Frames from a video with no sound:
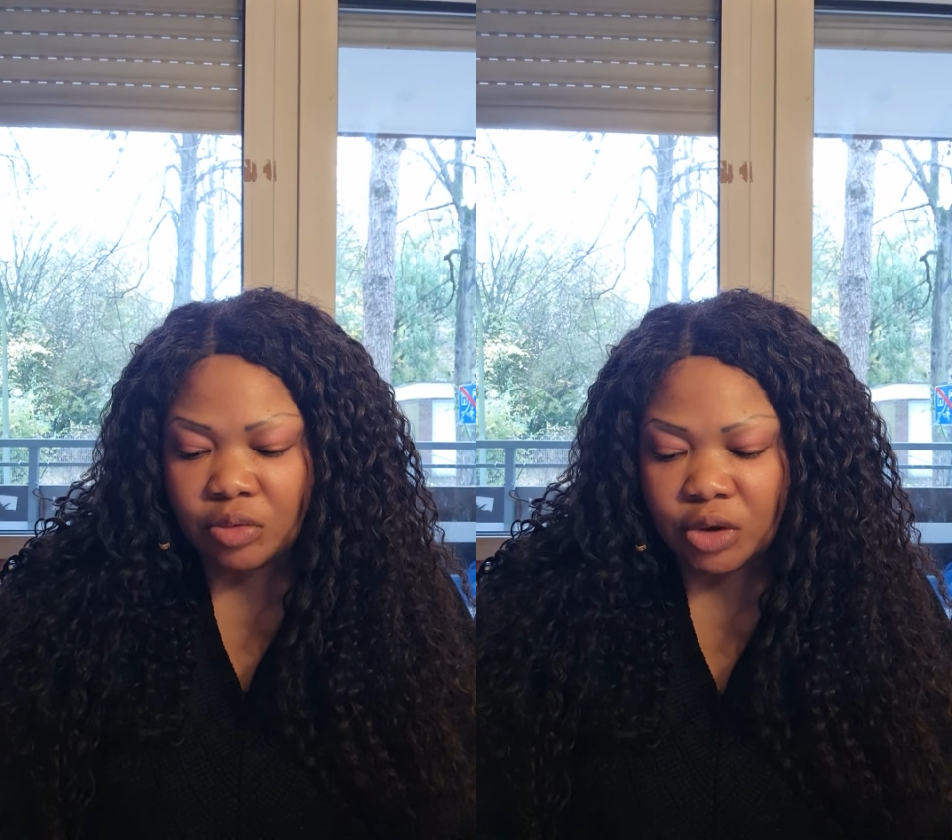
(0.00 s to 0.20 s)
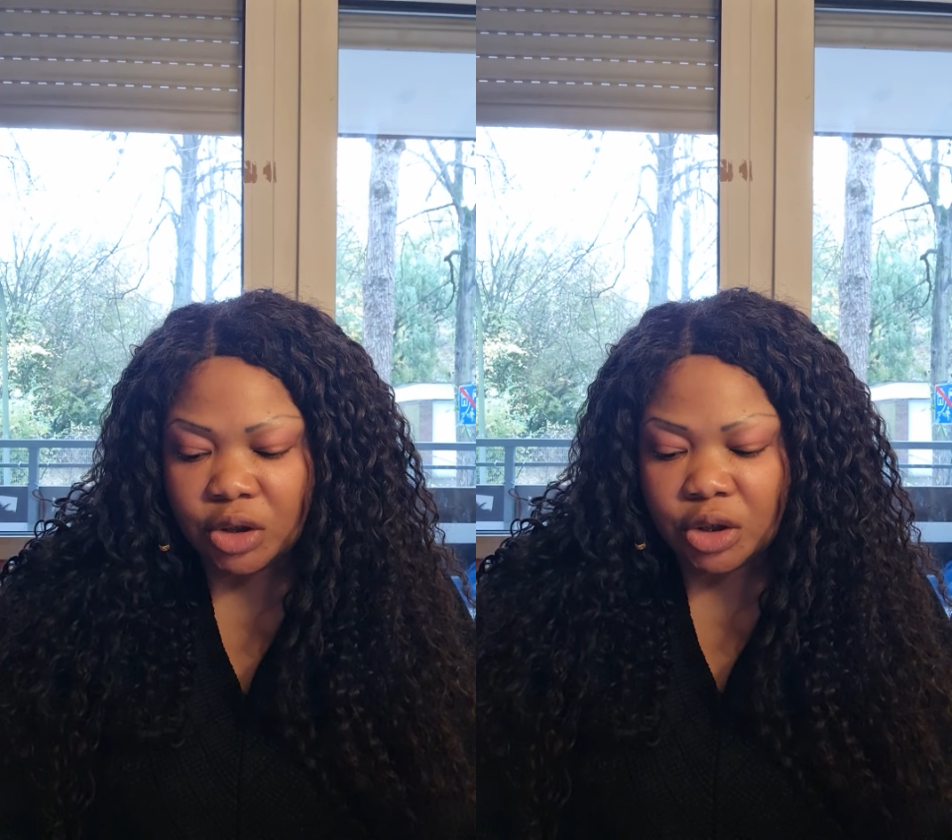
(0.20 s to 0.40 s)

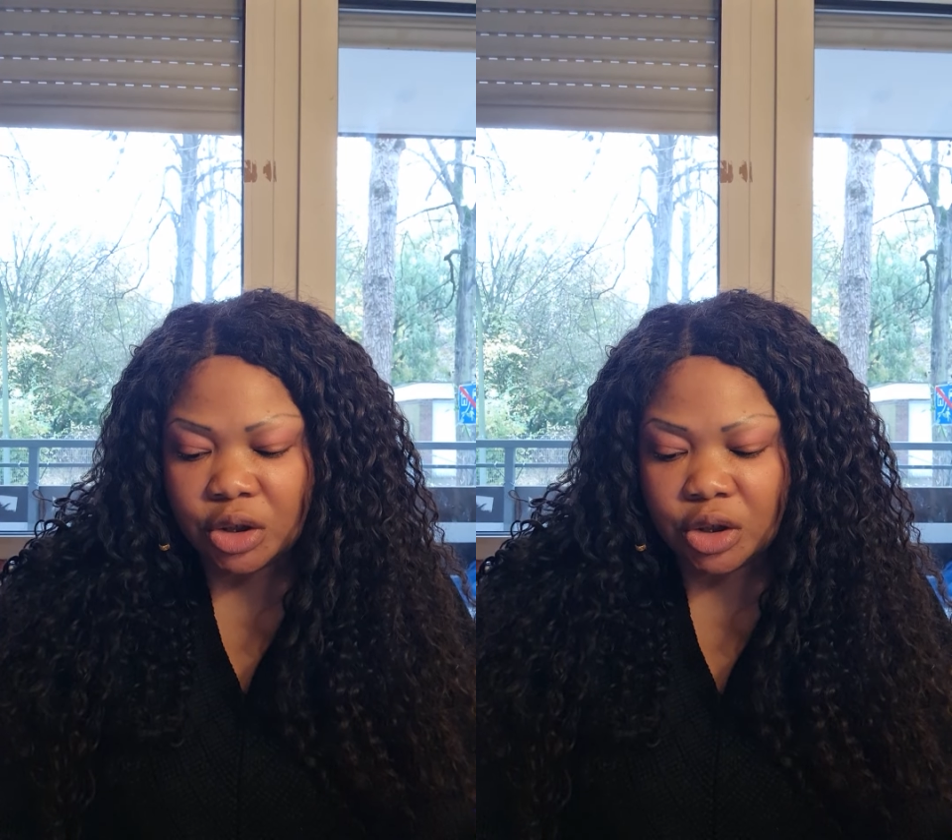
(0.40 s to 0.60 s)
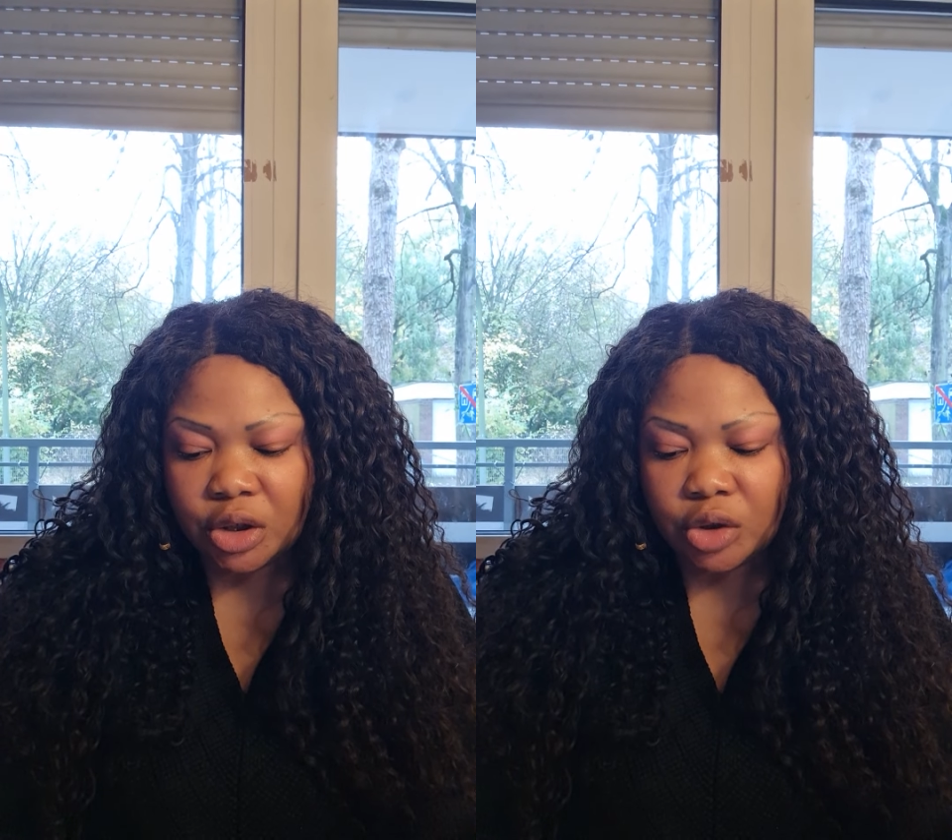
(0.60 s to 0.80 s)
which she
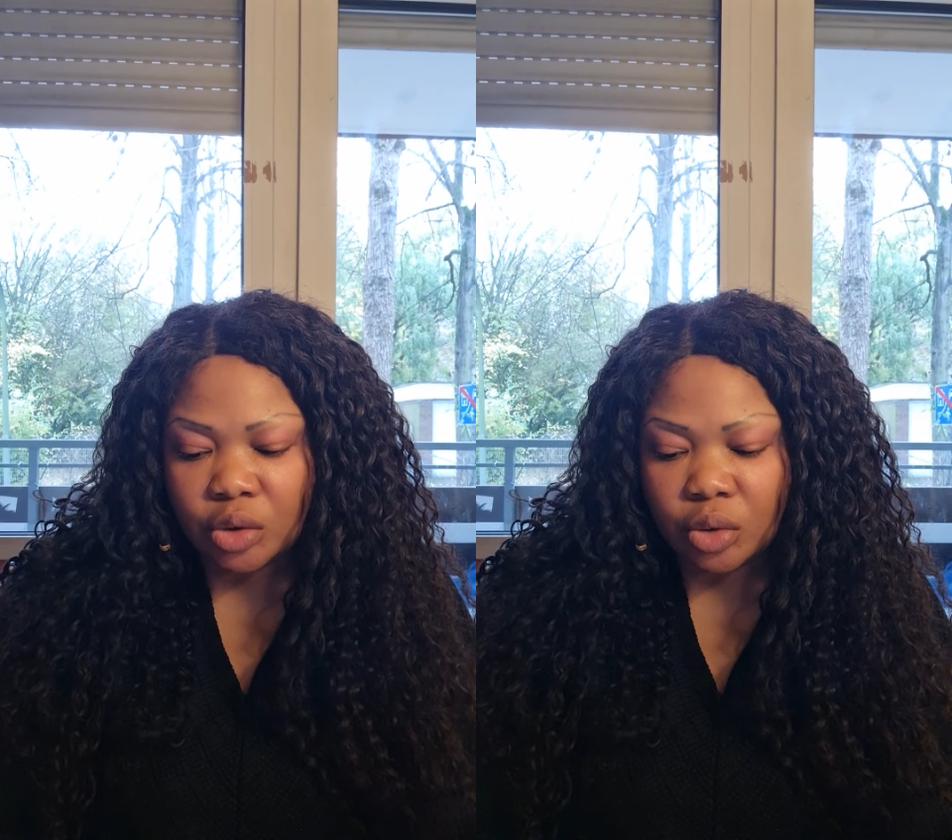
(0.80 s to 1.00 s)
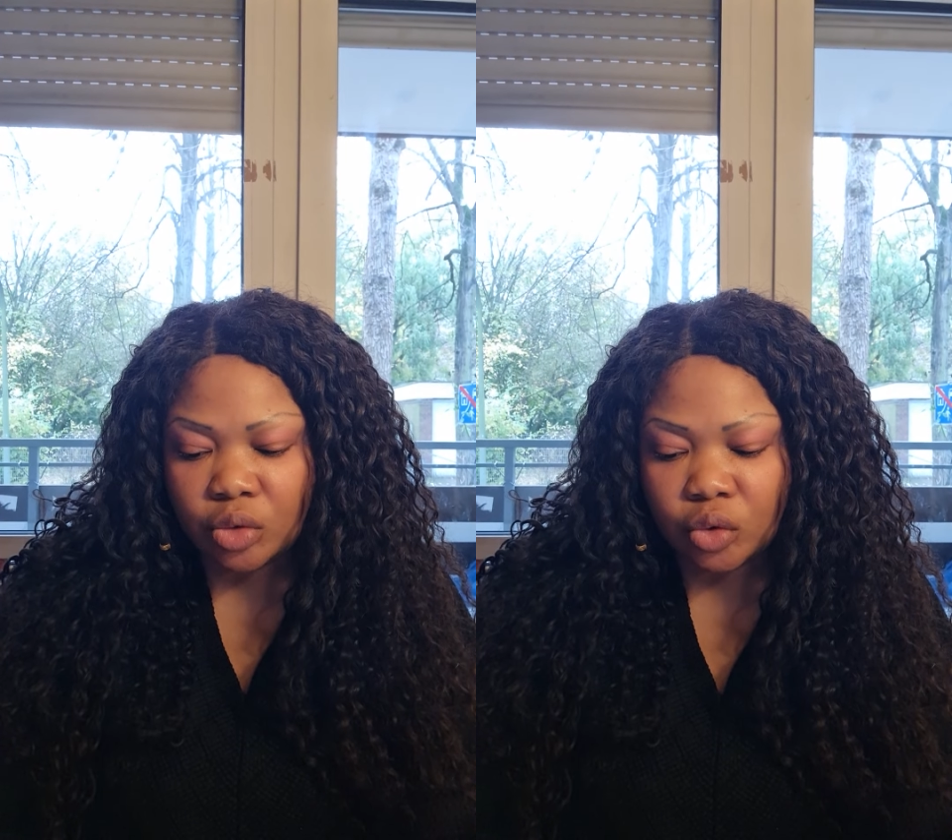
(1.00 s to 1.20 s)
still
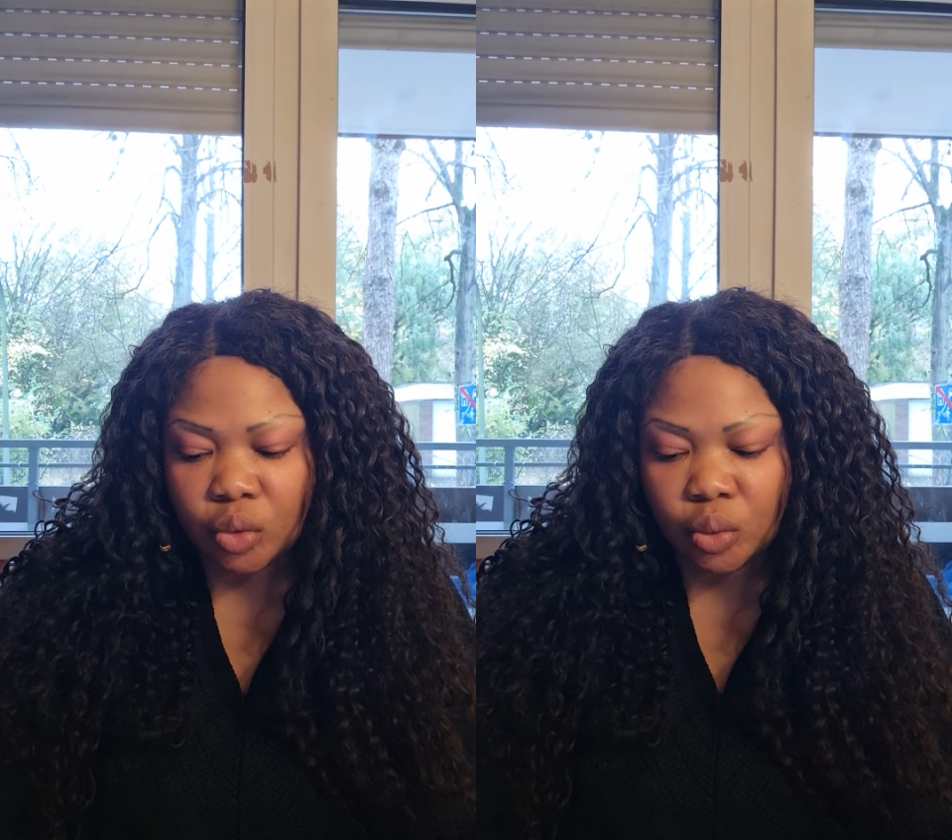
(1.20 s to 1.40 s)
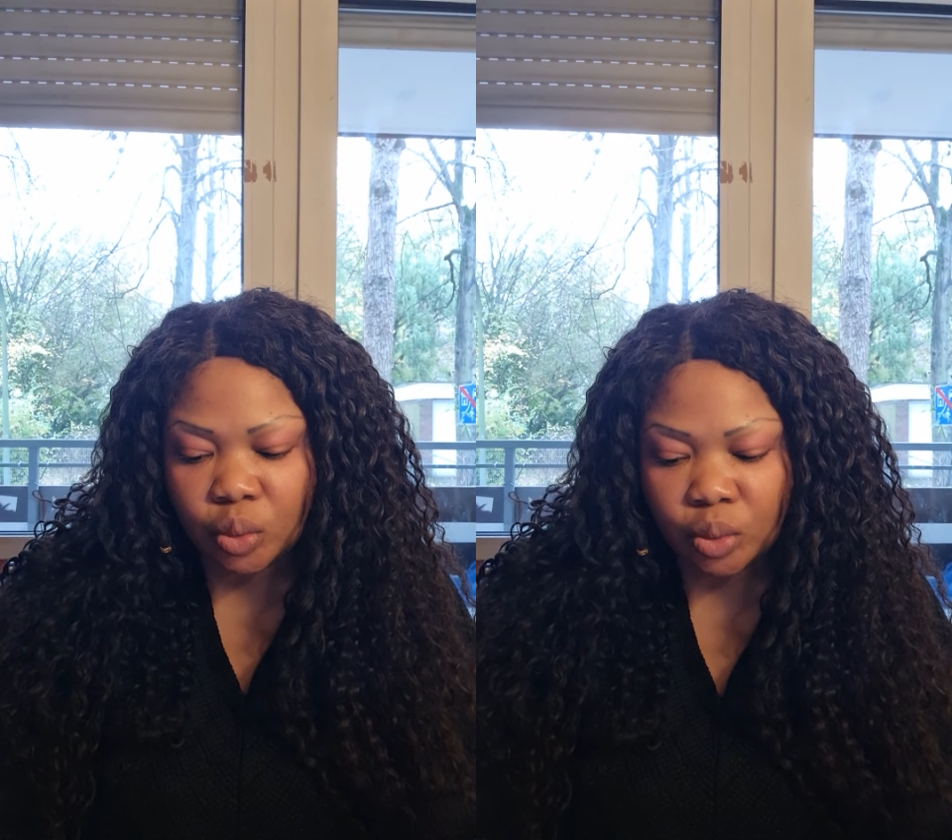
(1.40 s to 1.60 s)
talk
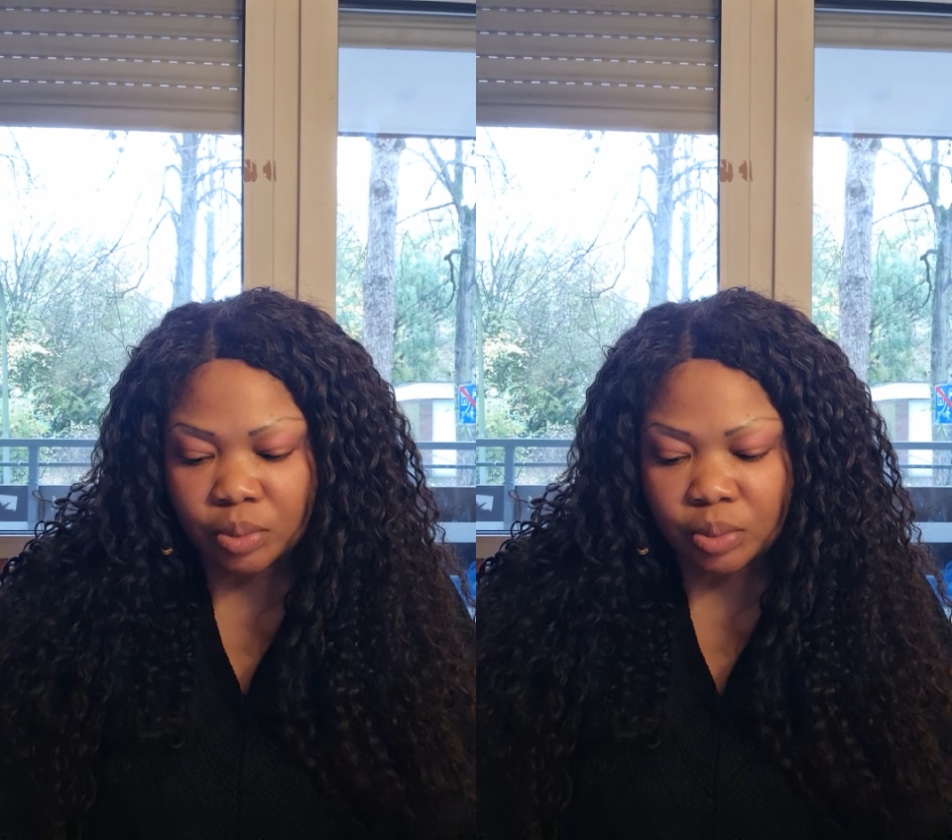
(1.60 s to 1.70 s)
to,